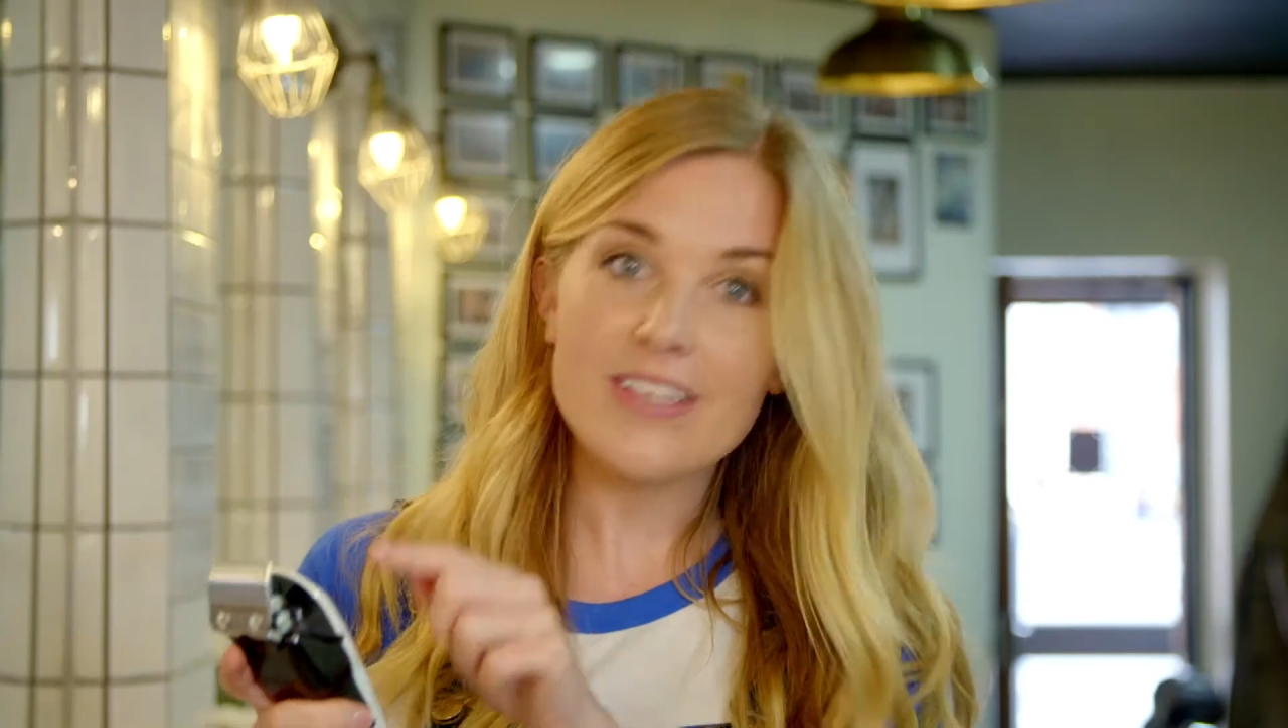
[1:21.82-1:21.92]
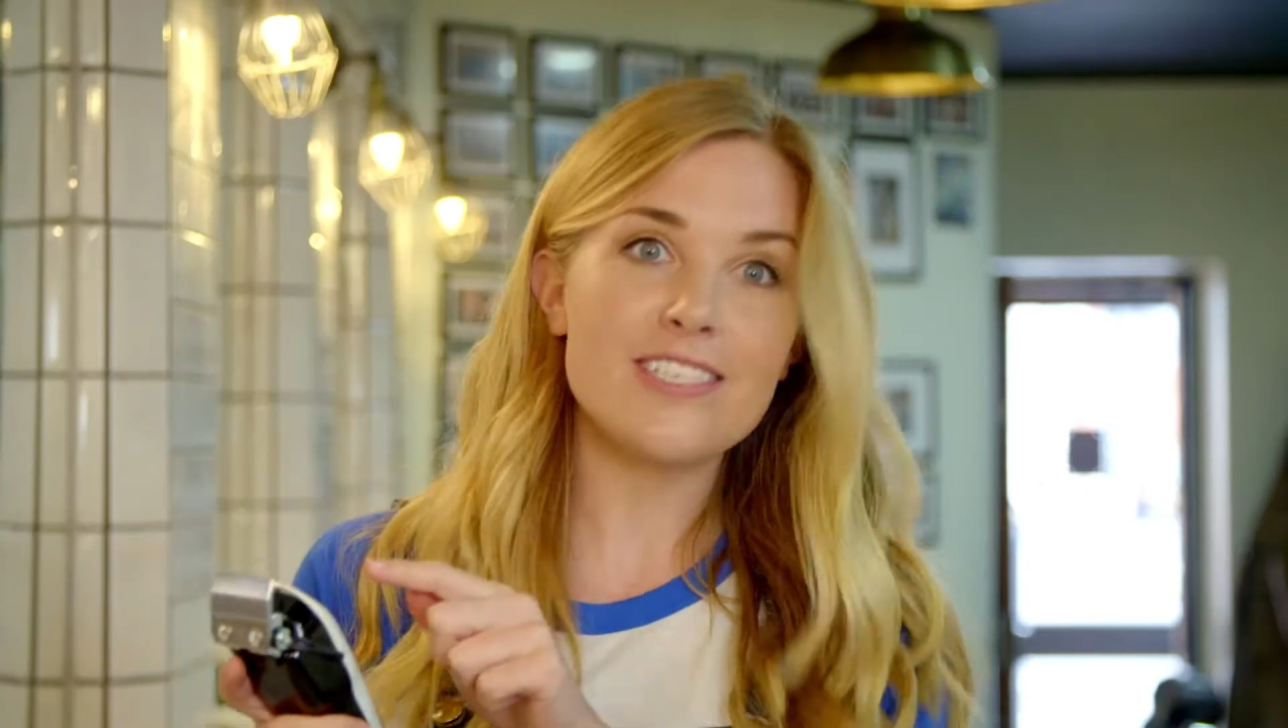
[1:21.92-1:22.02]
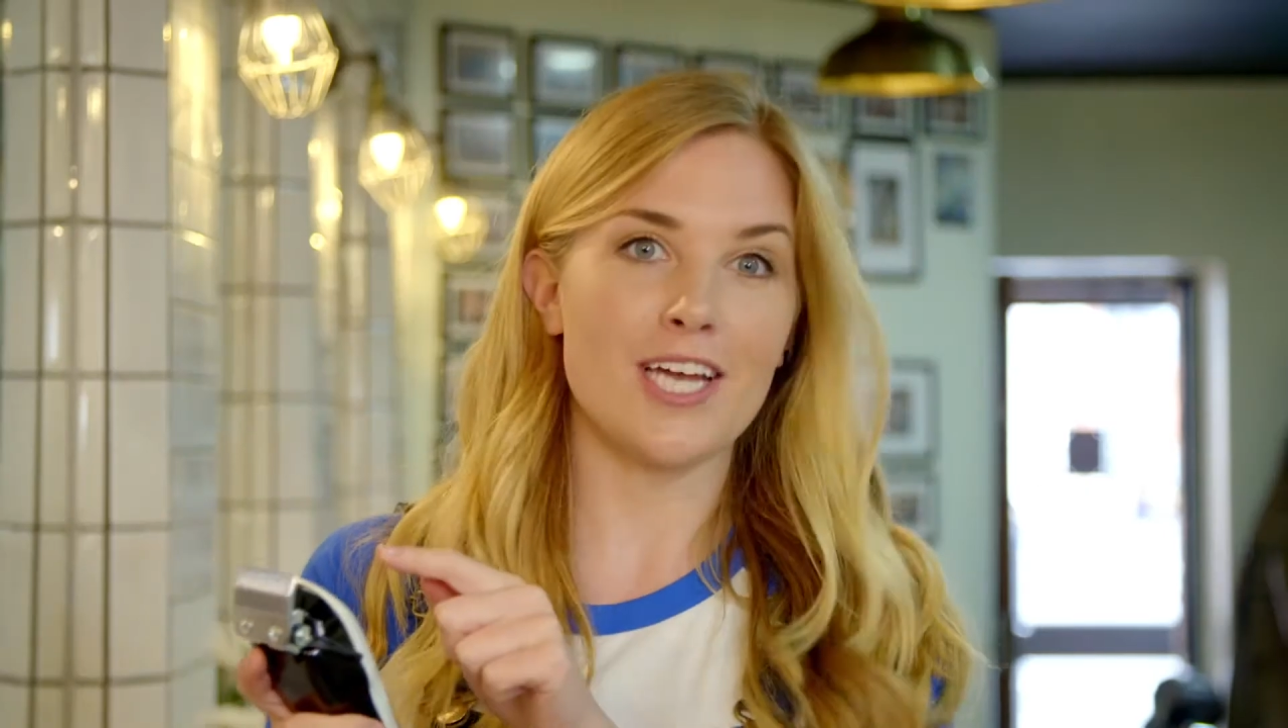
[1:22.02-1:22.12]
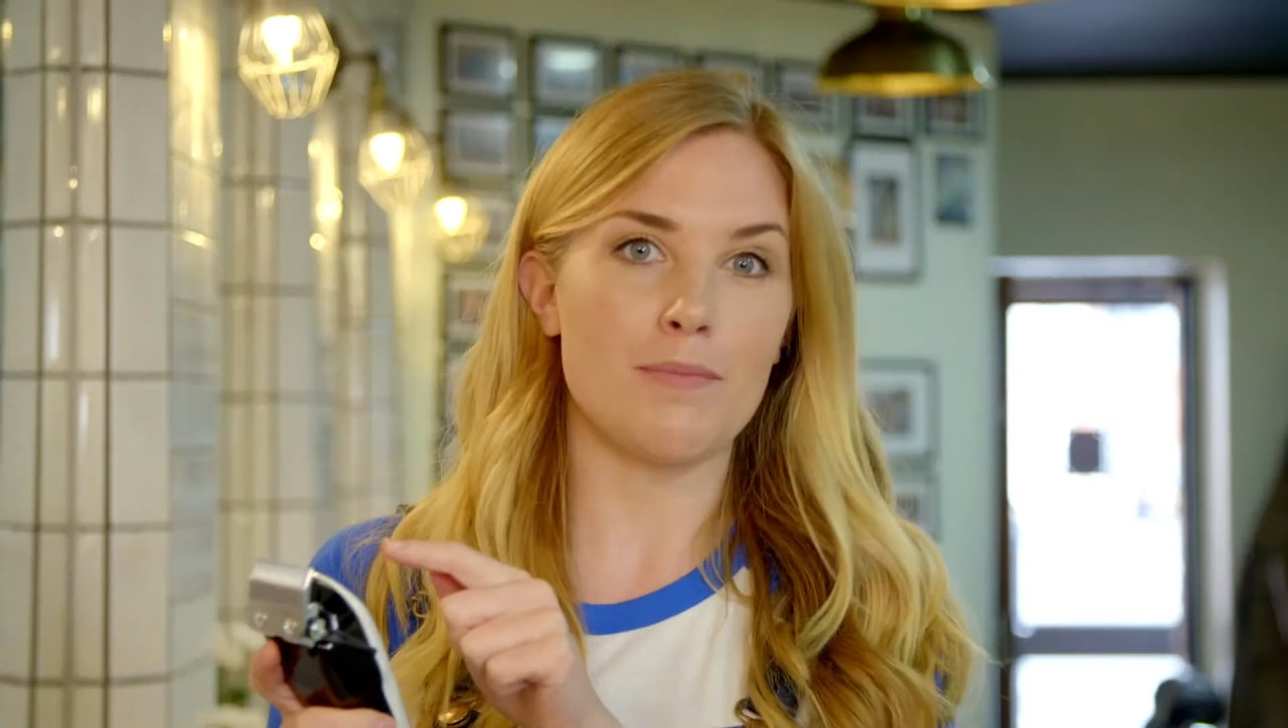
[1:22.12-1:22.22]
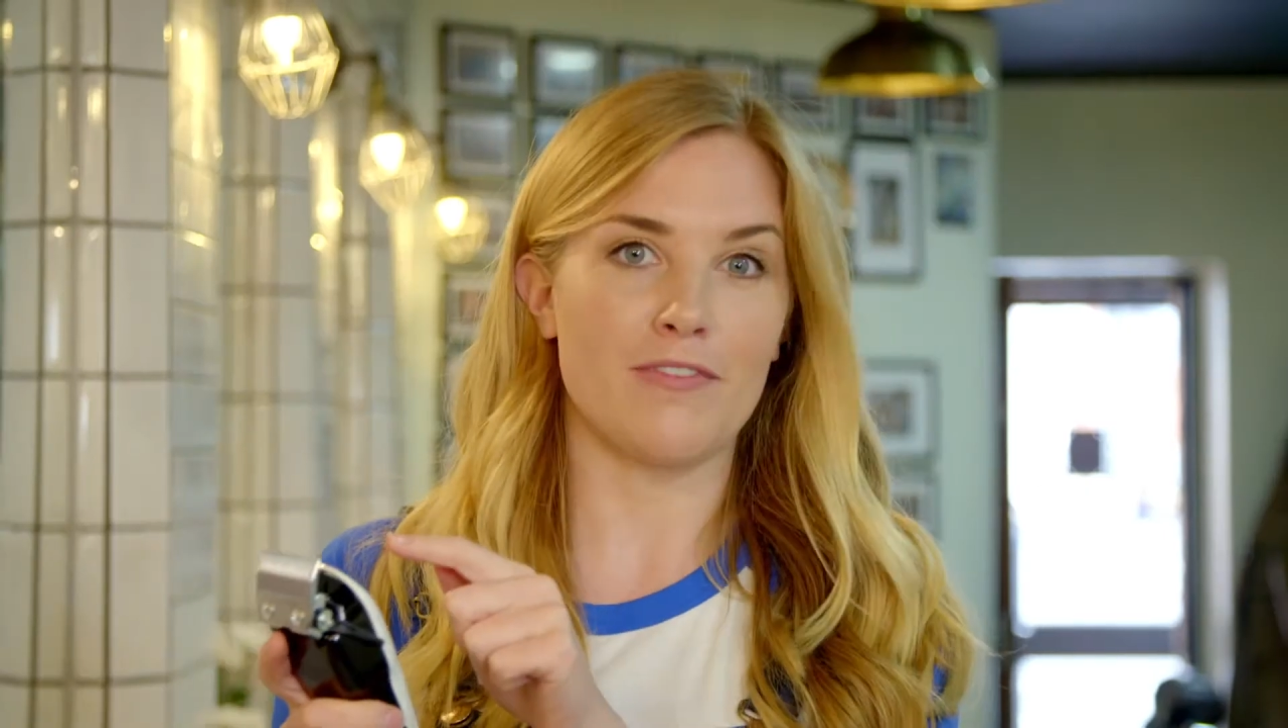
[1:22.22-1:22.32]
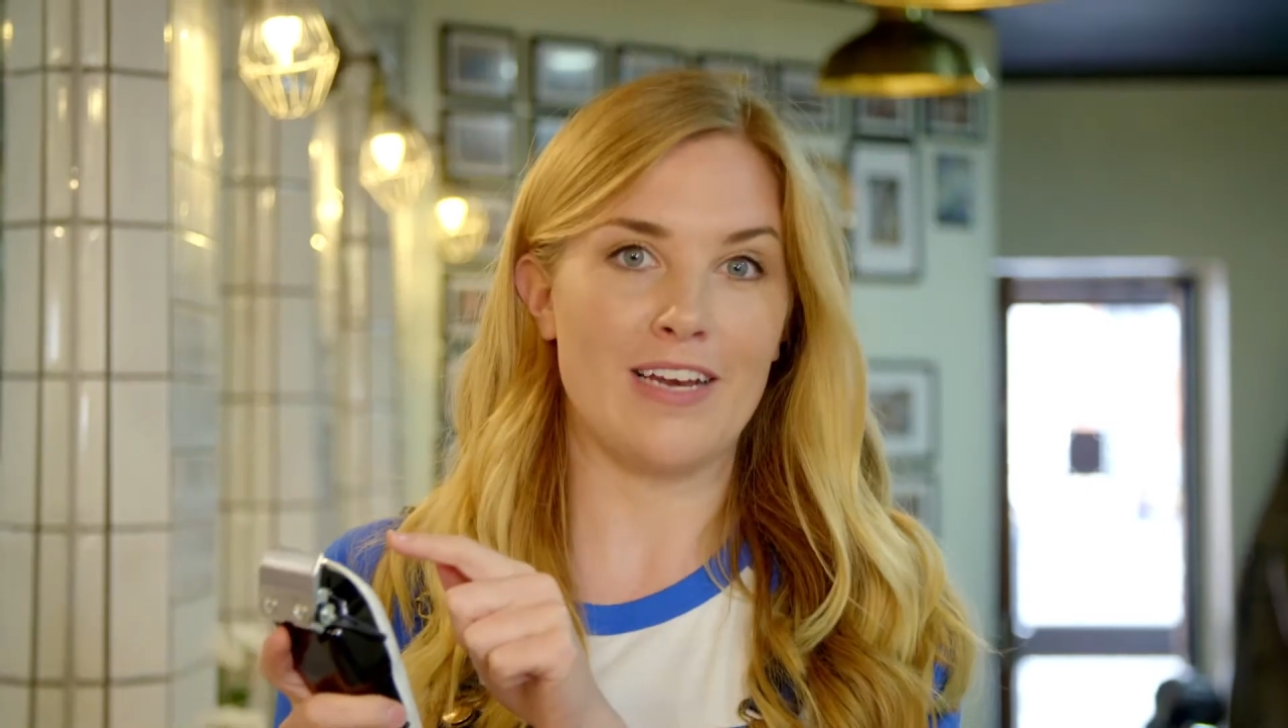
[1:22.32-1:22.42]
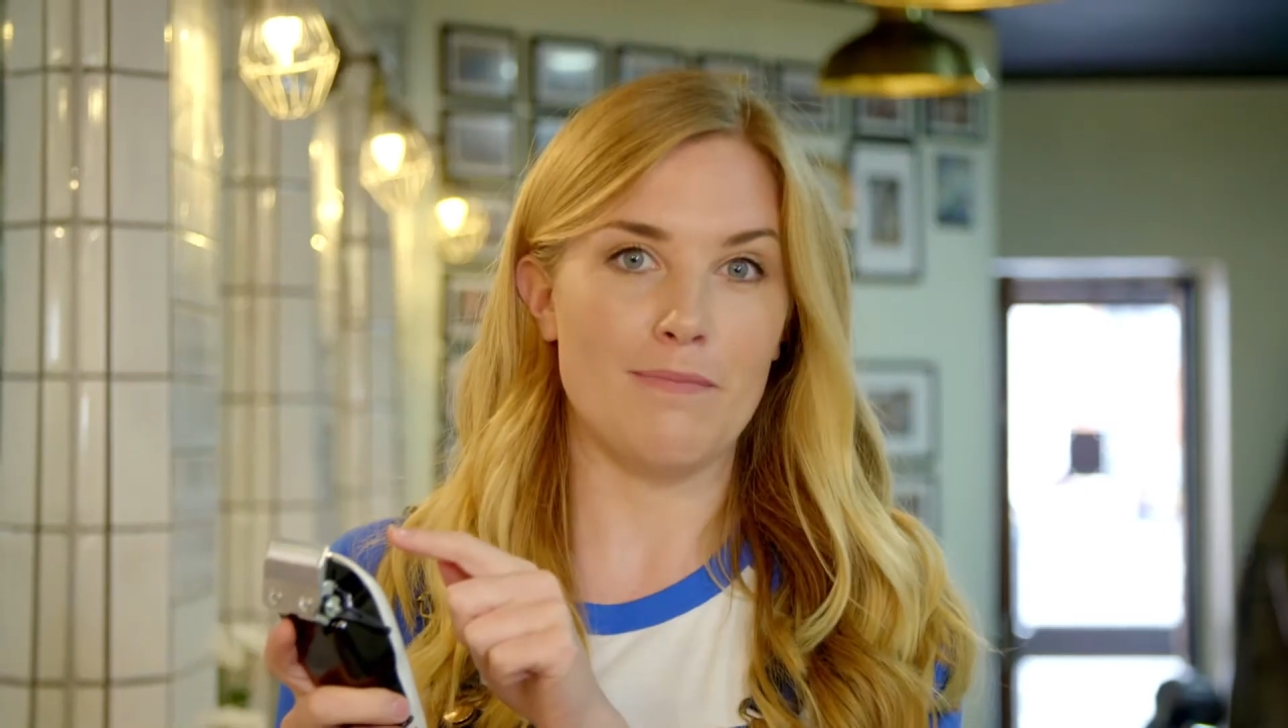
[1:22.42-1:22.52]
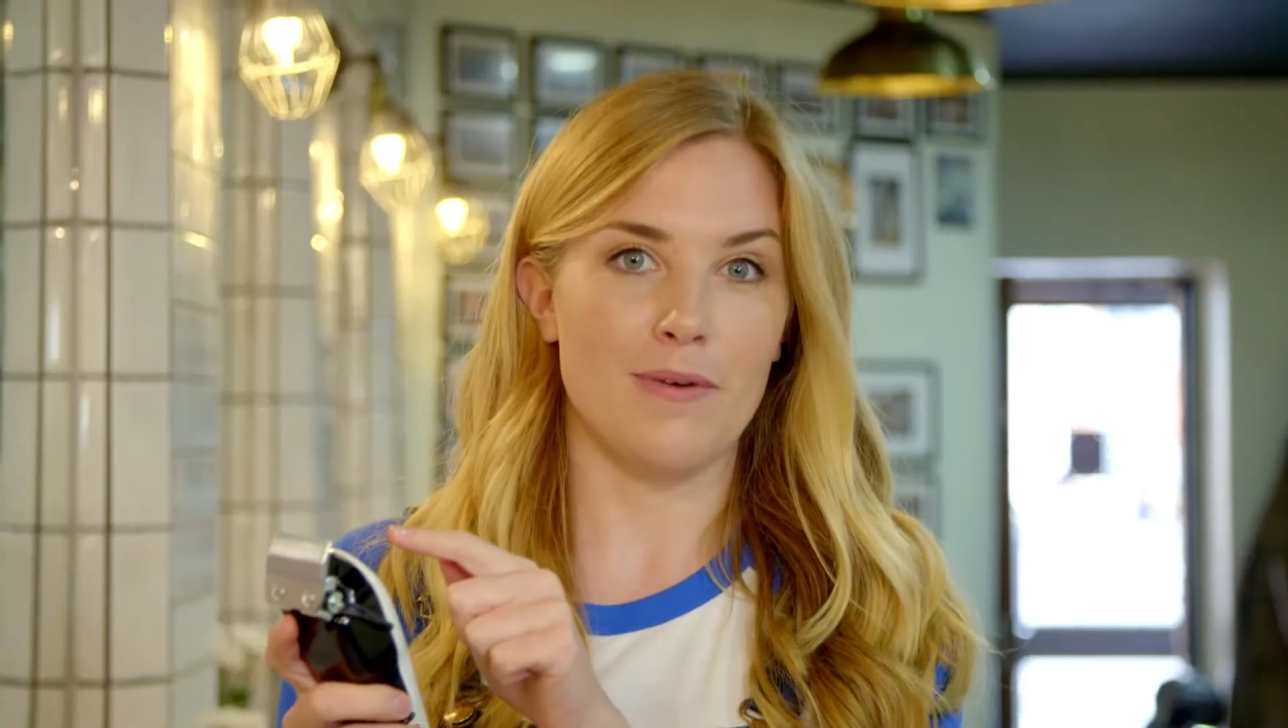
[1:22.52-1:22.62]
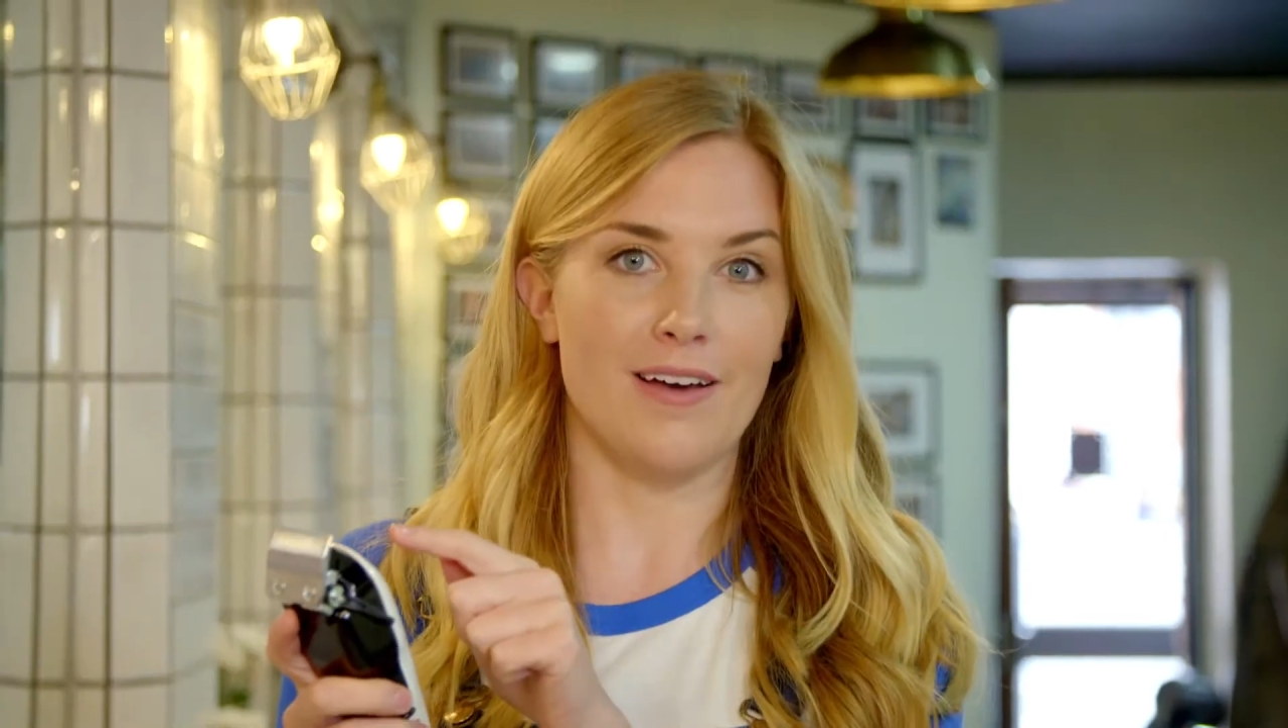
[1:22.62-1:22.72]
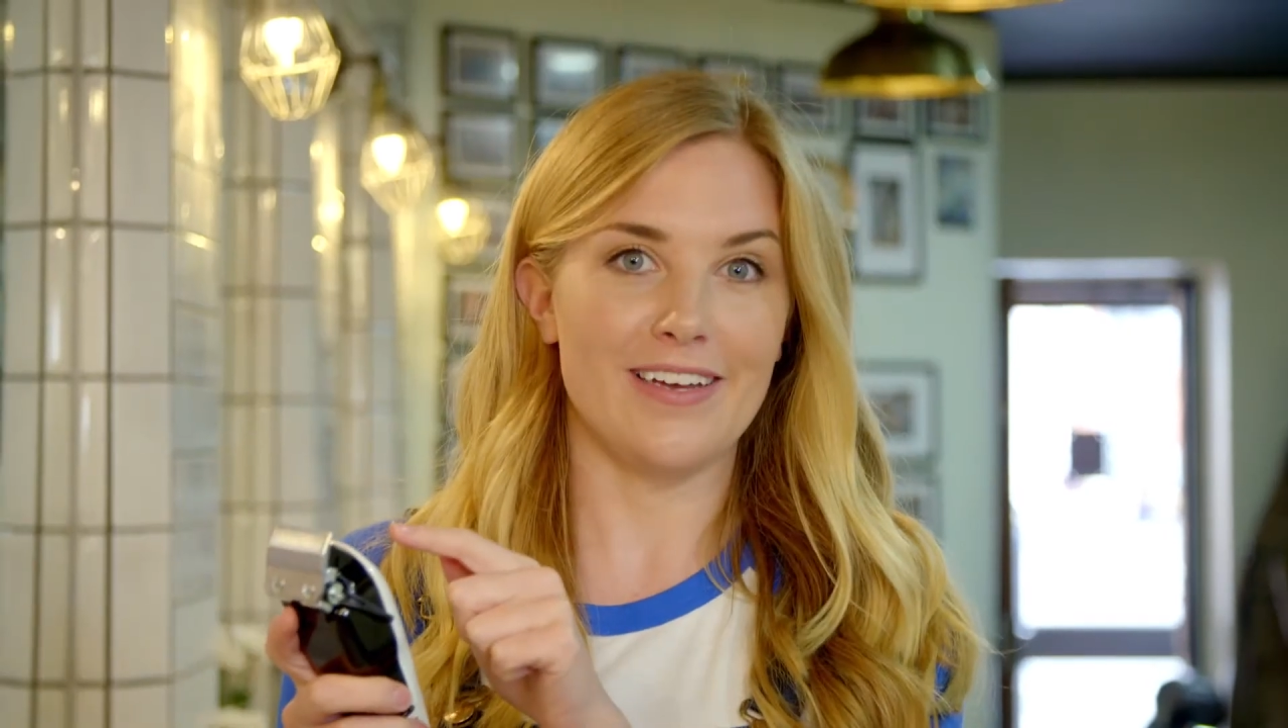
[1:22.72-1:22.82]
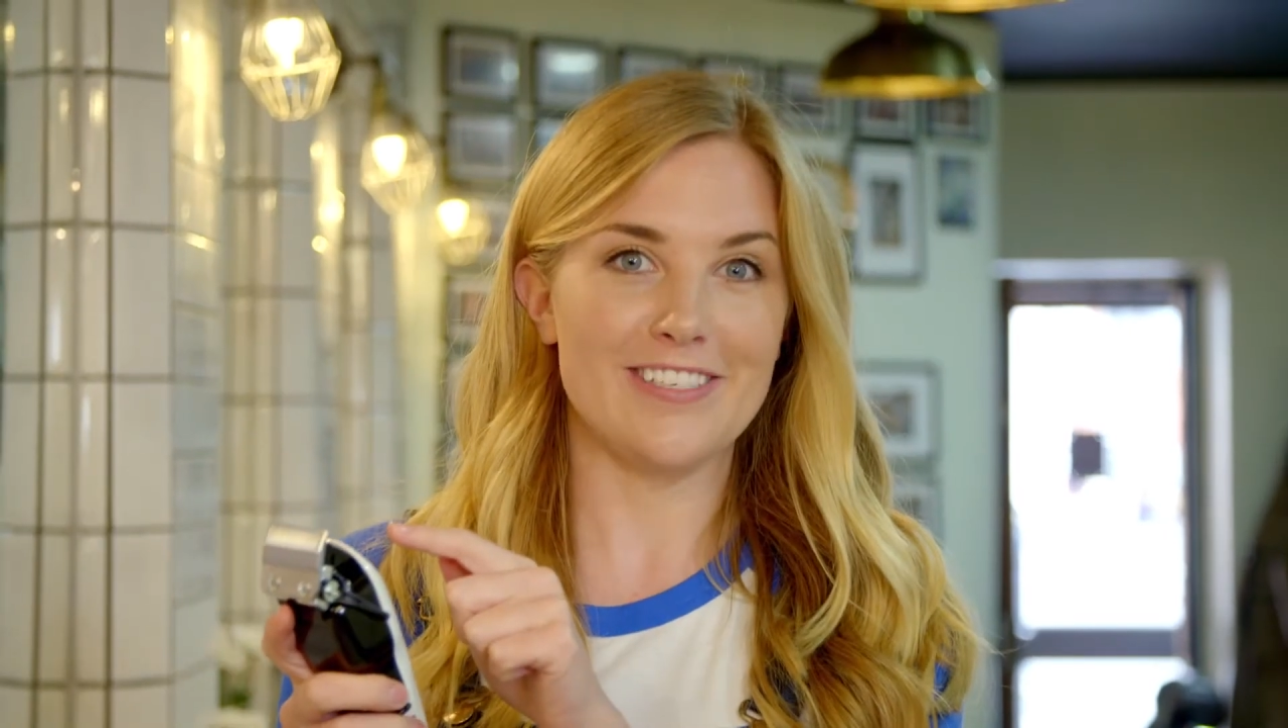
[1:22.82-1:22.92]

This type of clipper